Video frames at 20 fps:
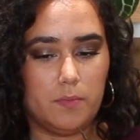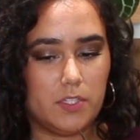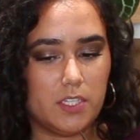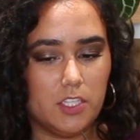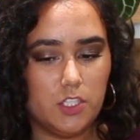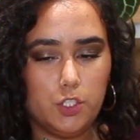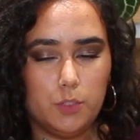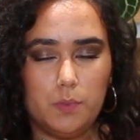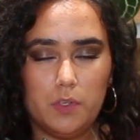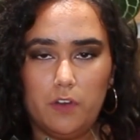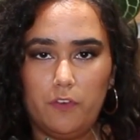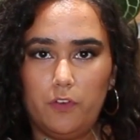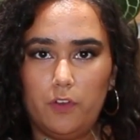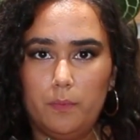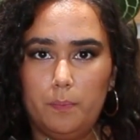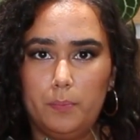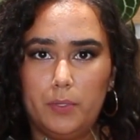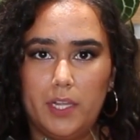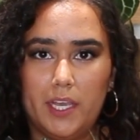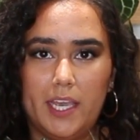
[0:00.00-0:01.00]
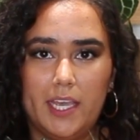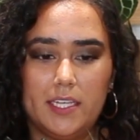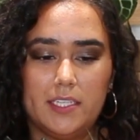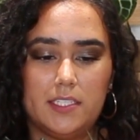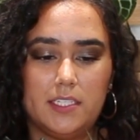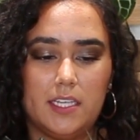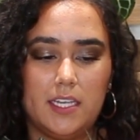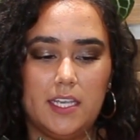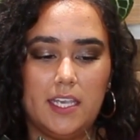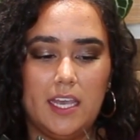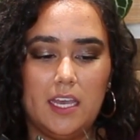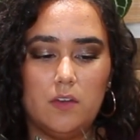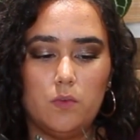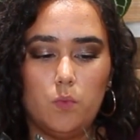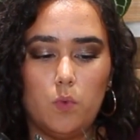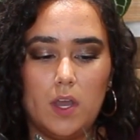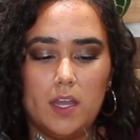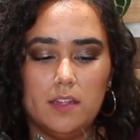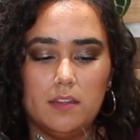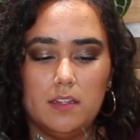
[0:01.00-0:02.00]
Such a beautiful plant.
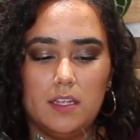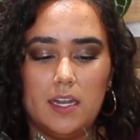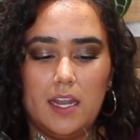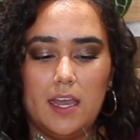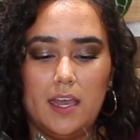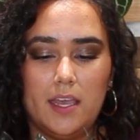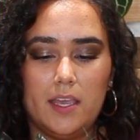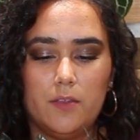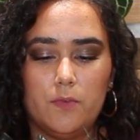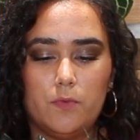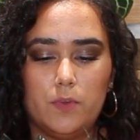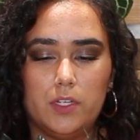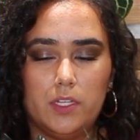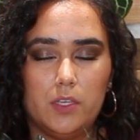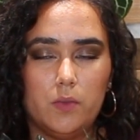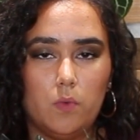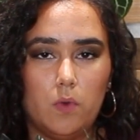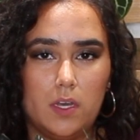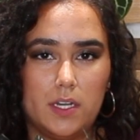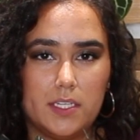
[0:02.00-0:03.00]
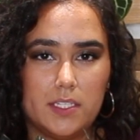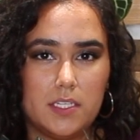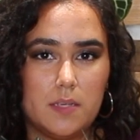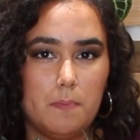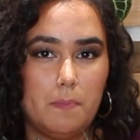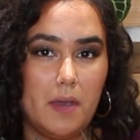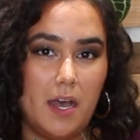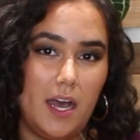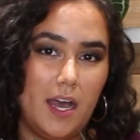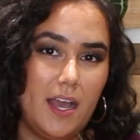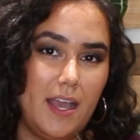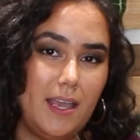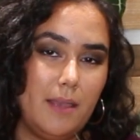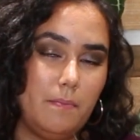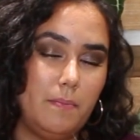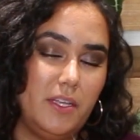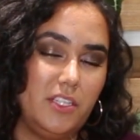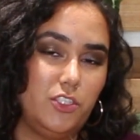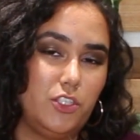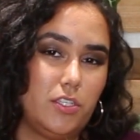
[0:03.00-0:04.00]
Again, one that I really wanted to
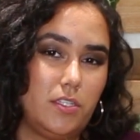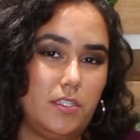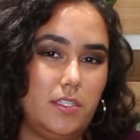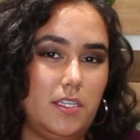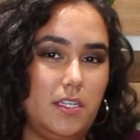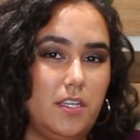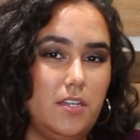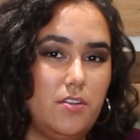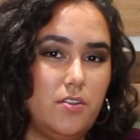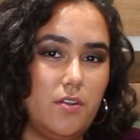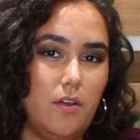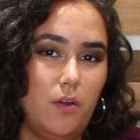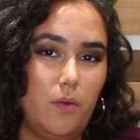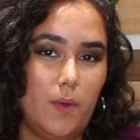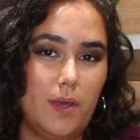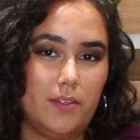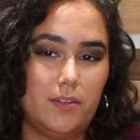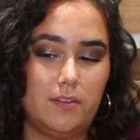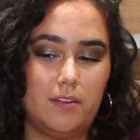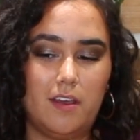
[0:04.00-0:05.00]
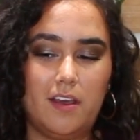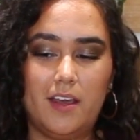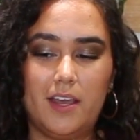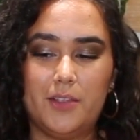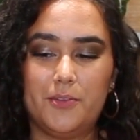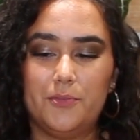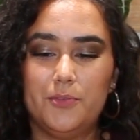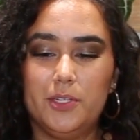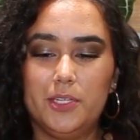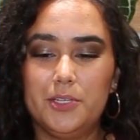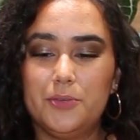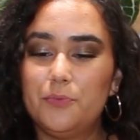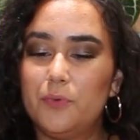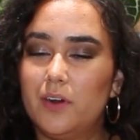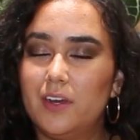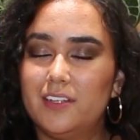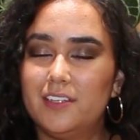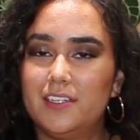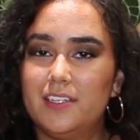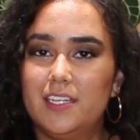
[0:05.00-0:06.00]
buy, but just didn't know whether or not I really
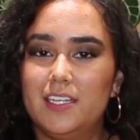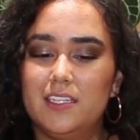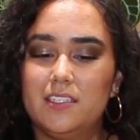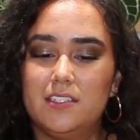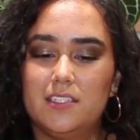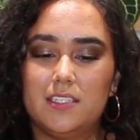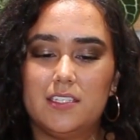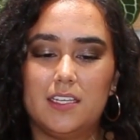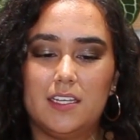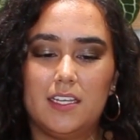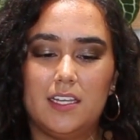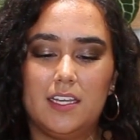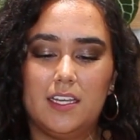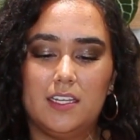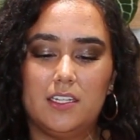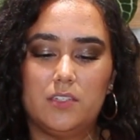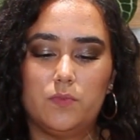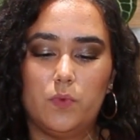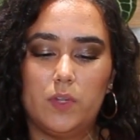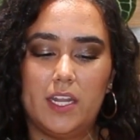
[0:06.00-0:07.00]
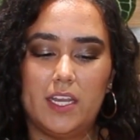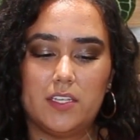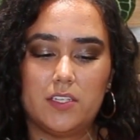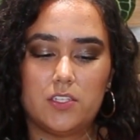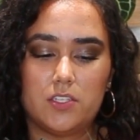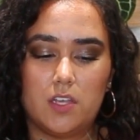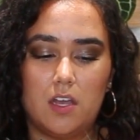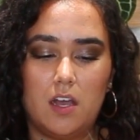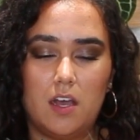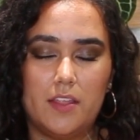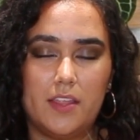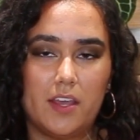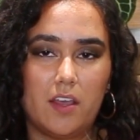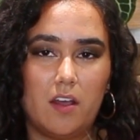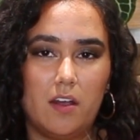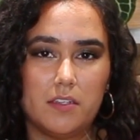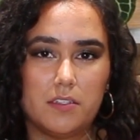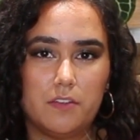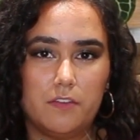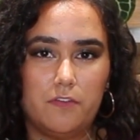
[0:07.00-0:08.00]
wanted it. And when I saw that
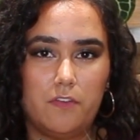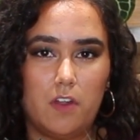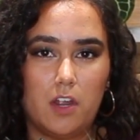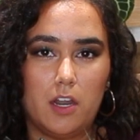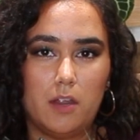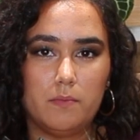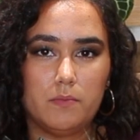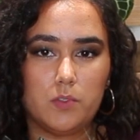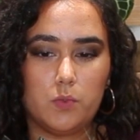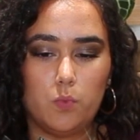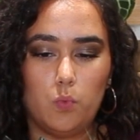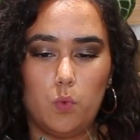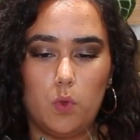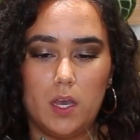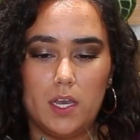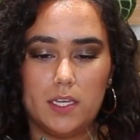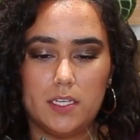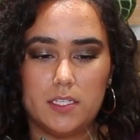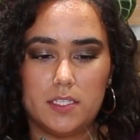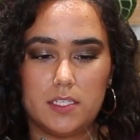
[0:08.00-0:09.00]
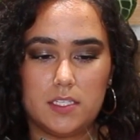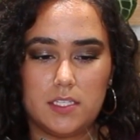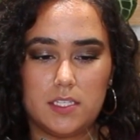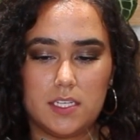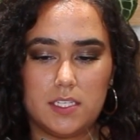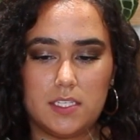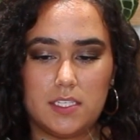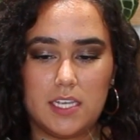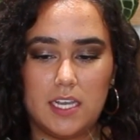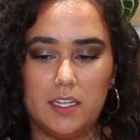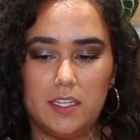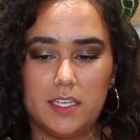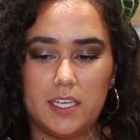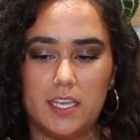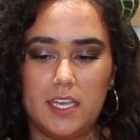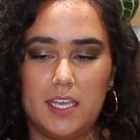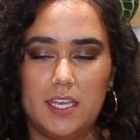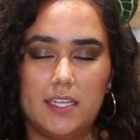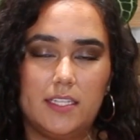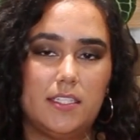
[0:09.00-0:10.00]
Costa Farms was
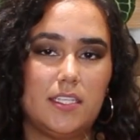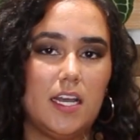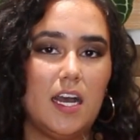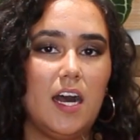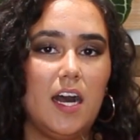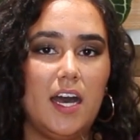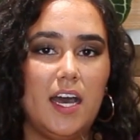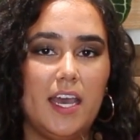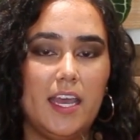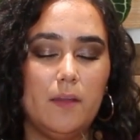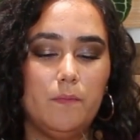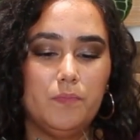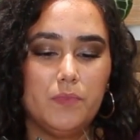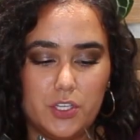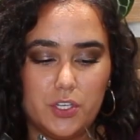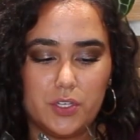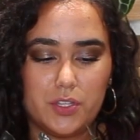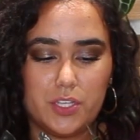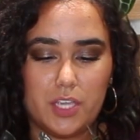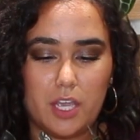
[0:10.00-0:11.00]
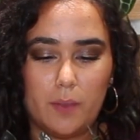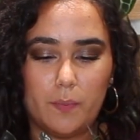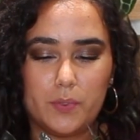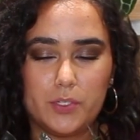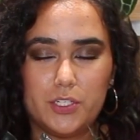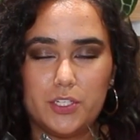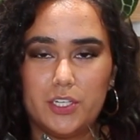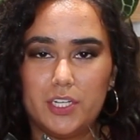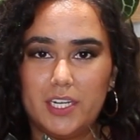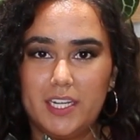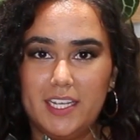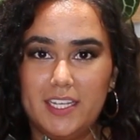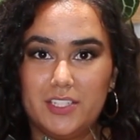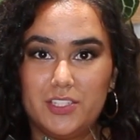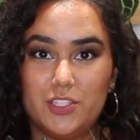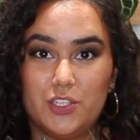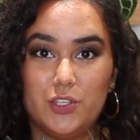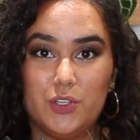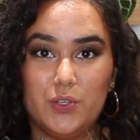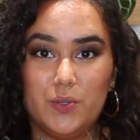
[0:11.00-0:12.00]
selling it, I took the opportunity
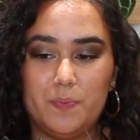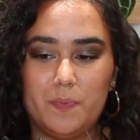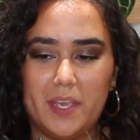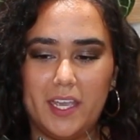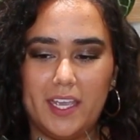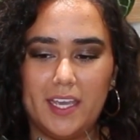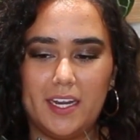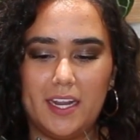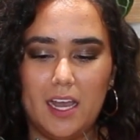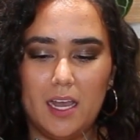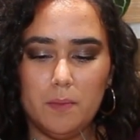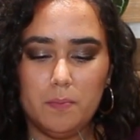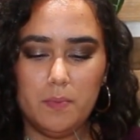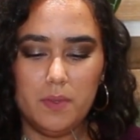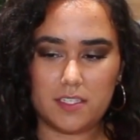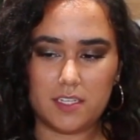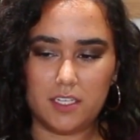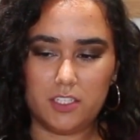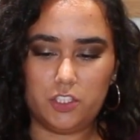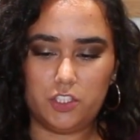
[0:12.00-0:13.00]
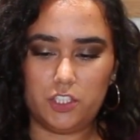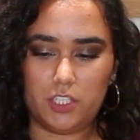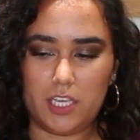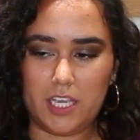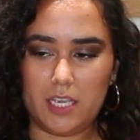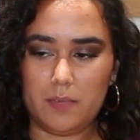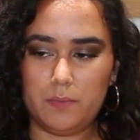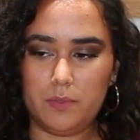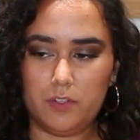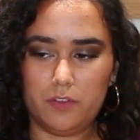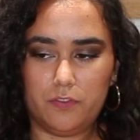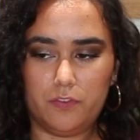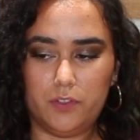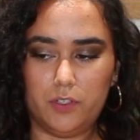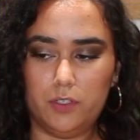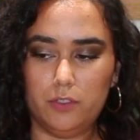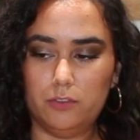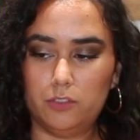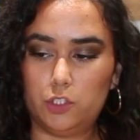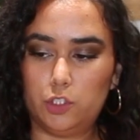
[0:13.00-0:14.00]
to pick it up. Such a
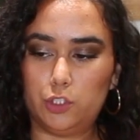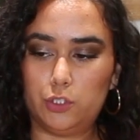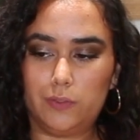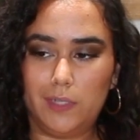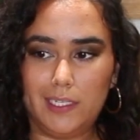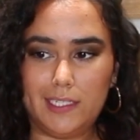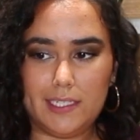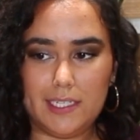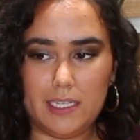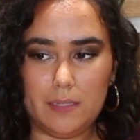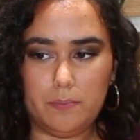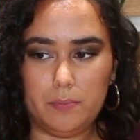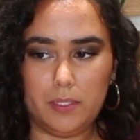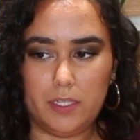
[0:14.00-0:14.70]
beautiful, trendy